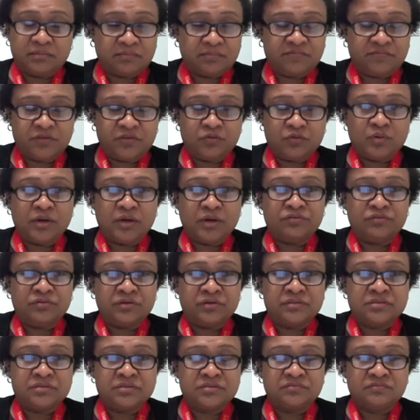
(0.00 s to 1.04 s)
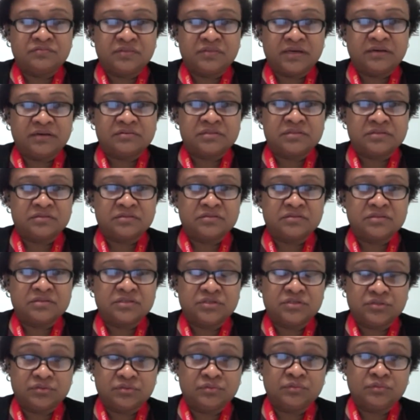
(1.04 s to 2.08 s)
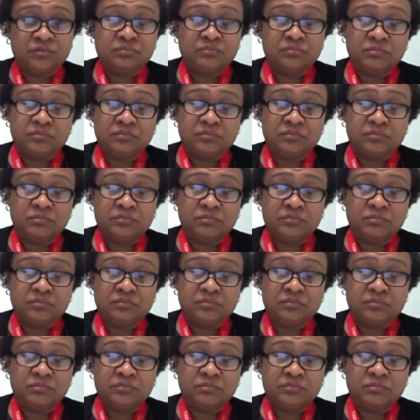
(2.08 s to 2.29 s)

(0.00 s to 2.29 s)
few hundreds of thousands to